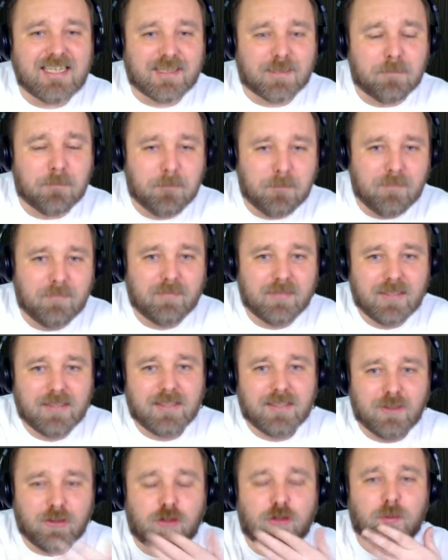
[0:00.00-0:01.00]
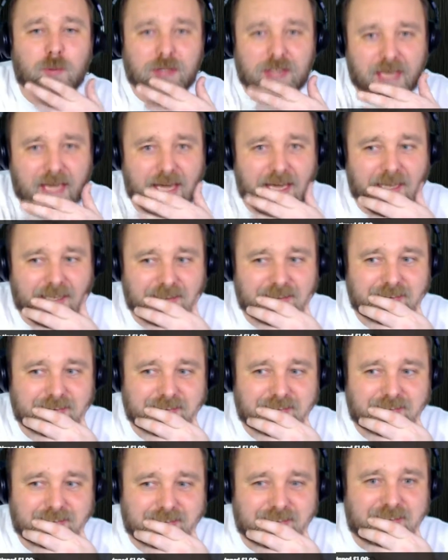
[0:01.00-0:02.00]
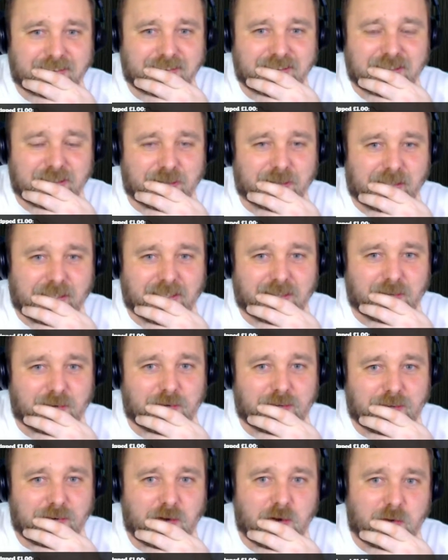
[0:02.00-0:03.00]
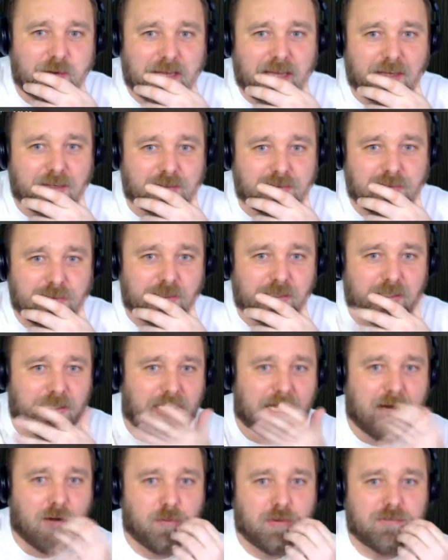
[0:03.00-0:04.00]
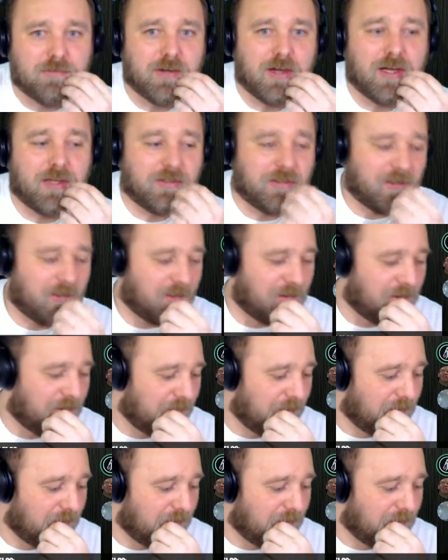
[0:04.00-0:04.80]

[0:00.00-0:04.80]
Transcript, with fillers: them doing that. You know, like going, oh yes, look, now we've got the